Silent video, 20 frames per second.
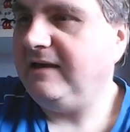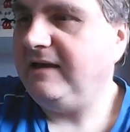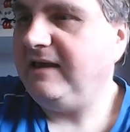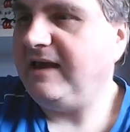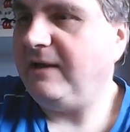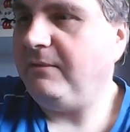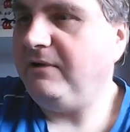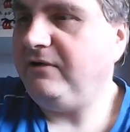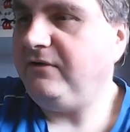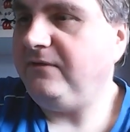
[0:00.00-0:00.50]

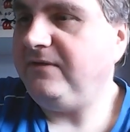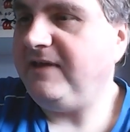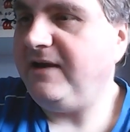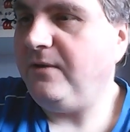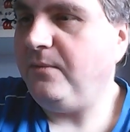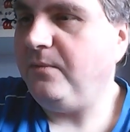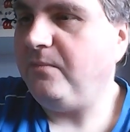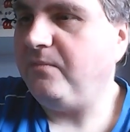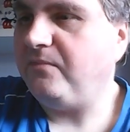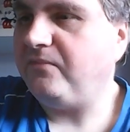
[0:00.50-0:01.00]
I wonder if
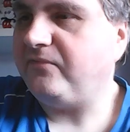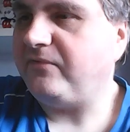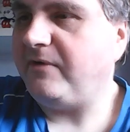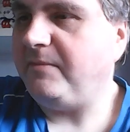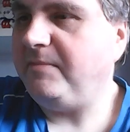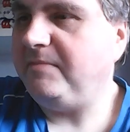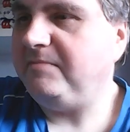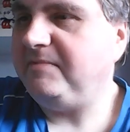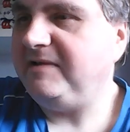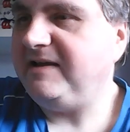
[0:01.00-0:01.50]
they'll
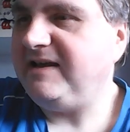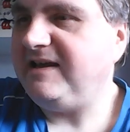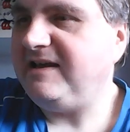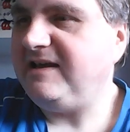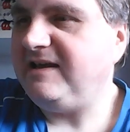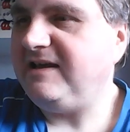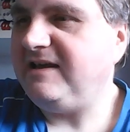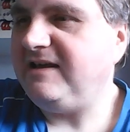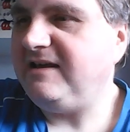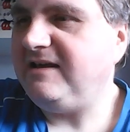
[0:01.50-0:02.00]

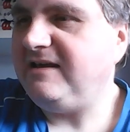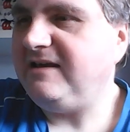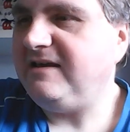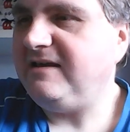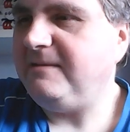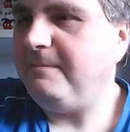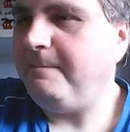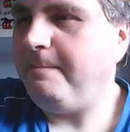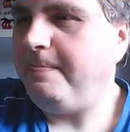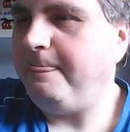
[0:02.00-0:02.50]
probably.